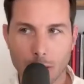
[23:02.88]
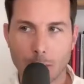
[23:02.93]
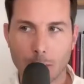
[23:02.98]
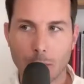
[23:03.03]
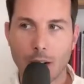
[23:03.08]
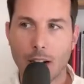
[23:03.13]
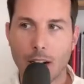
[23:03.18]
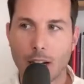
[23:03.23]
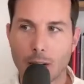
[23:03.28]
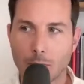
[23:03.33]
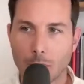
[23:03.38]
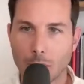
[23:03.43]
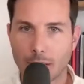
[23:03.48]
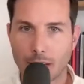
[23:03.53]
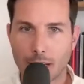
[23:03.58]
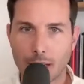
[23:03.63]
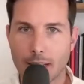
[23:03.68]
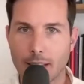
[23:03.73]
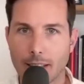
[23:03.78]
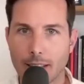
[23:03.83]
the bottom, we're
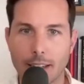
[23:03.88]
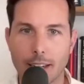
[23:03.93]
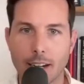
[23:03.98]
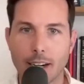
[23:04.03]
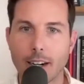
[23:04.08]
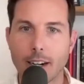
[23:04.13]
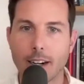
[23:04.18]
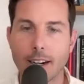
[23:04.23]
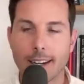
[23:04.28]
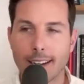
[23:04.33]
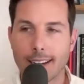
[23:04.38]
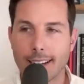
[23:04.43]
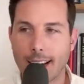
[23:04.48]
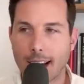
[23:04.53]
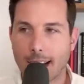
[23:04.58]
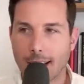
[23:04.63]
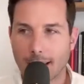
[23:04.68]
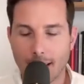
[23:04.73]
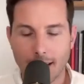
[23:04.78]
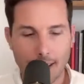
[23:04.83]
getting there?
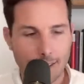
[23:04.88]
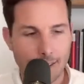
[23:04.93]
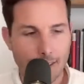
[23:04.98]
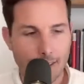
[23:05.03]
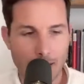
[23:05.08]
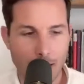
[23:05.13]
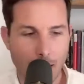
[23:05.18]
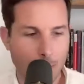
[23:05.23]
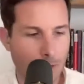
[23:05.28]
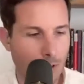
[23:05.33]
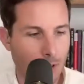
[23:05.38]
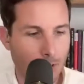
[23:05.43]
A lot of times,